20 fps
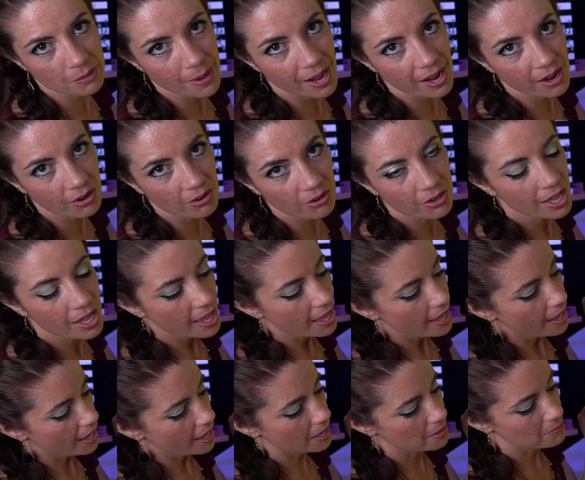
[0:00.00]
about
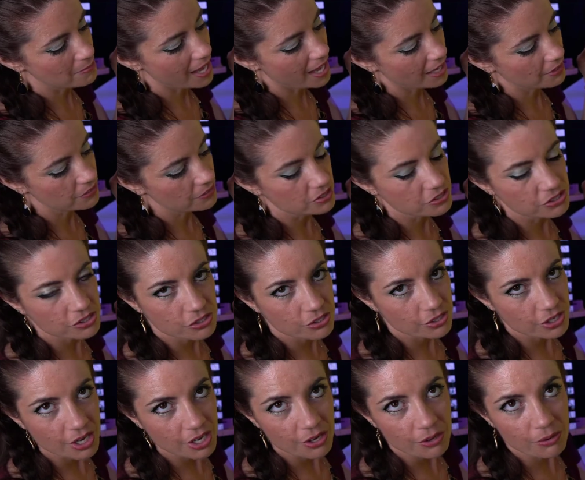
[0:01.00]
um, at the
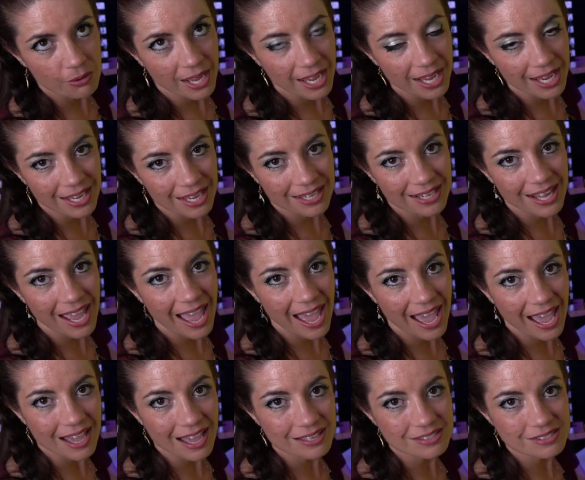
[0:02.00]
studio and
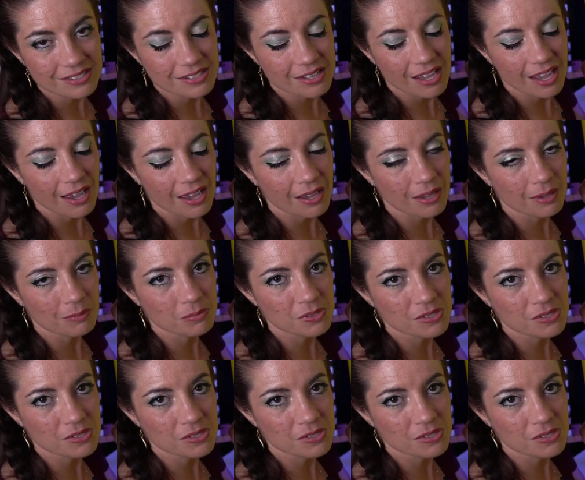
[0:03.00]
at um,